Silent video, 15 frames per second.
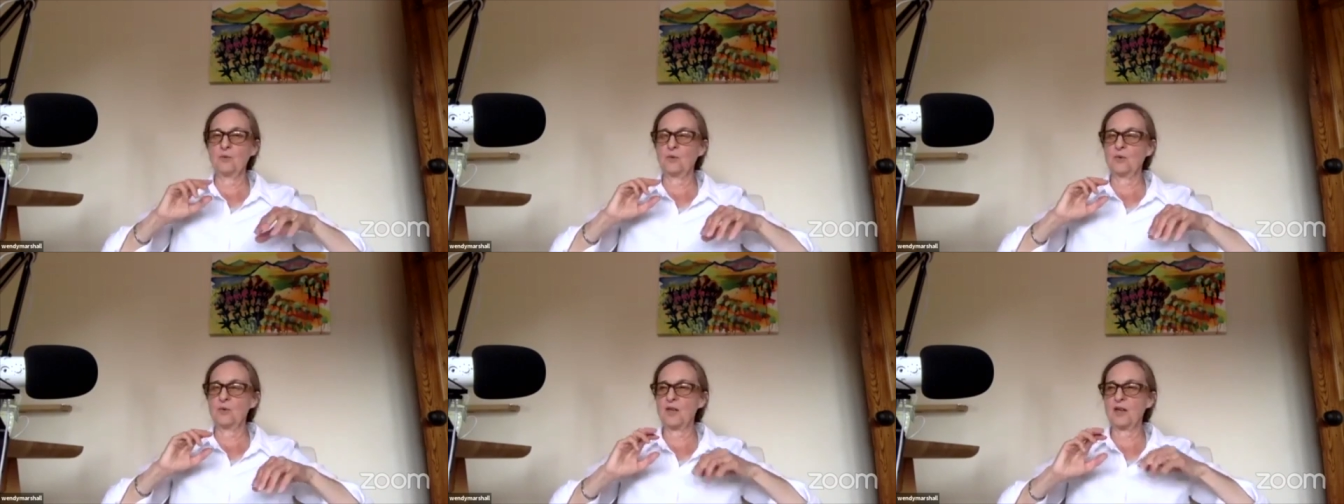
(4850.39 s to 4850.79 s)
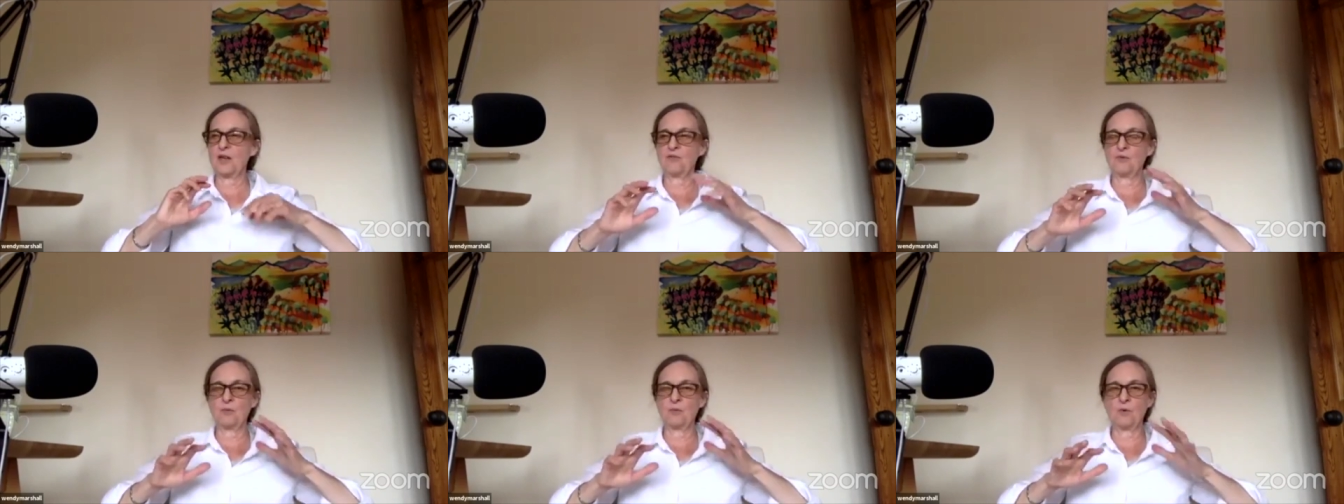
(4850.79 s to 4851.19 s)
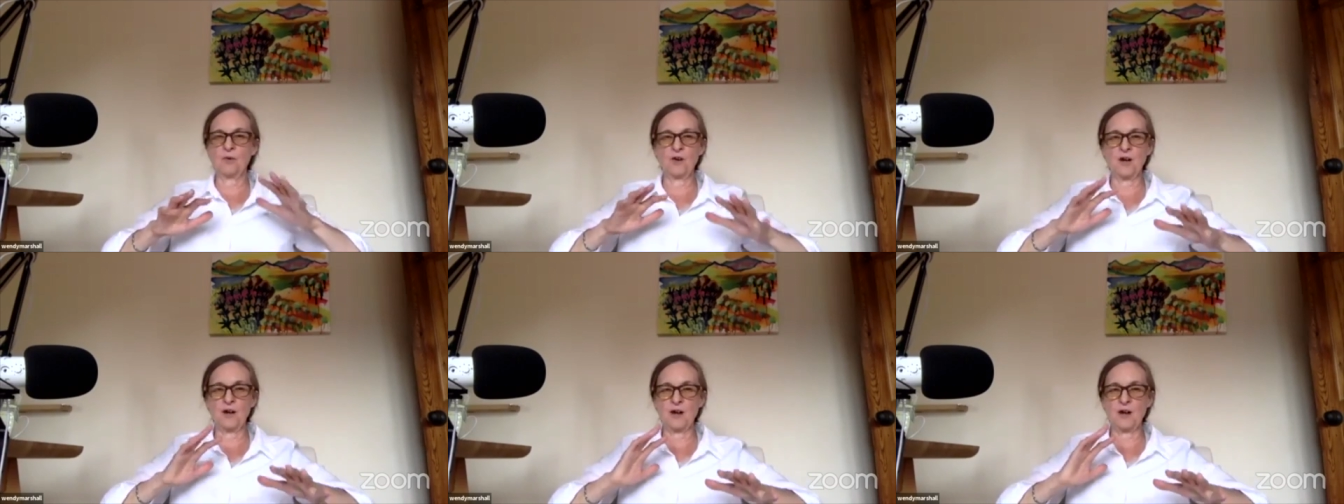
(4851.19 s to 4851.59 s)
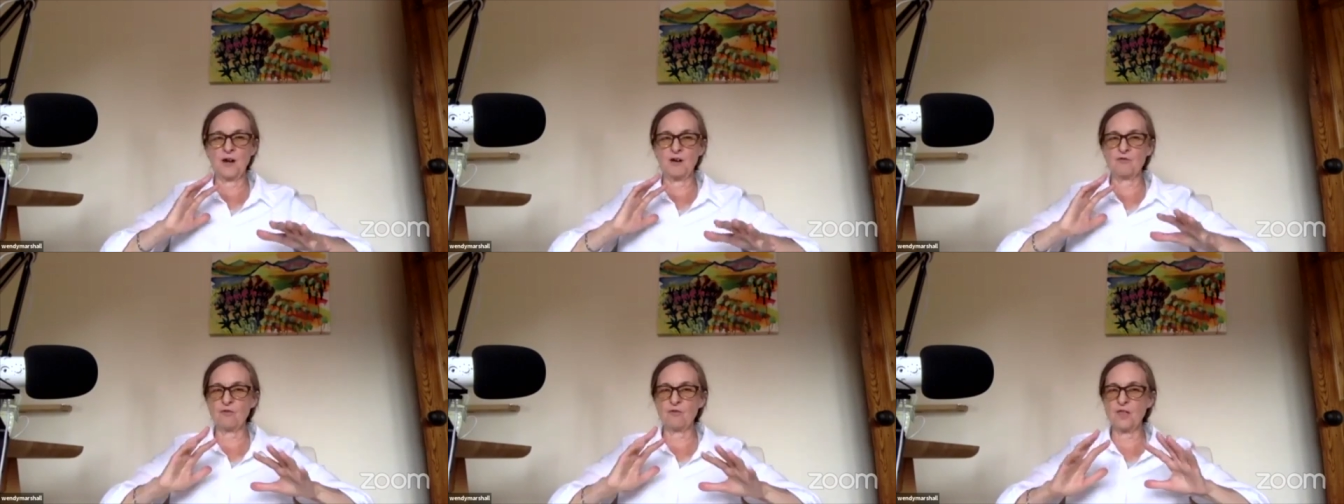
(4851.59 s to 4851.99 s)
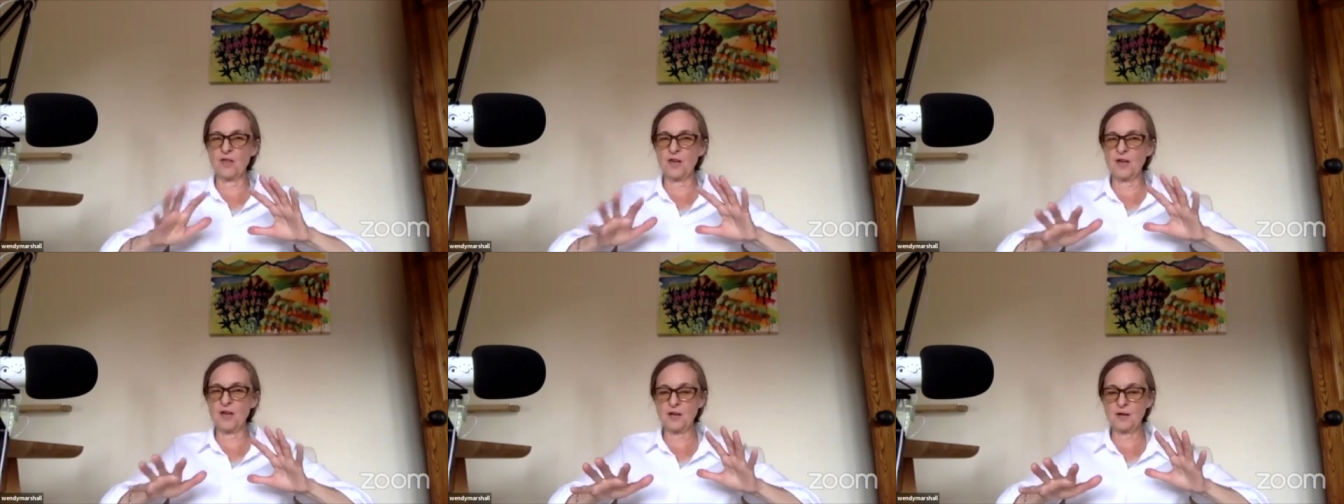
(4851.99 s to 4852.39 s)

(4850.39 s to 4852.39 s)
with everyone and everything.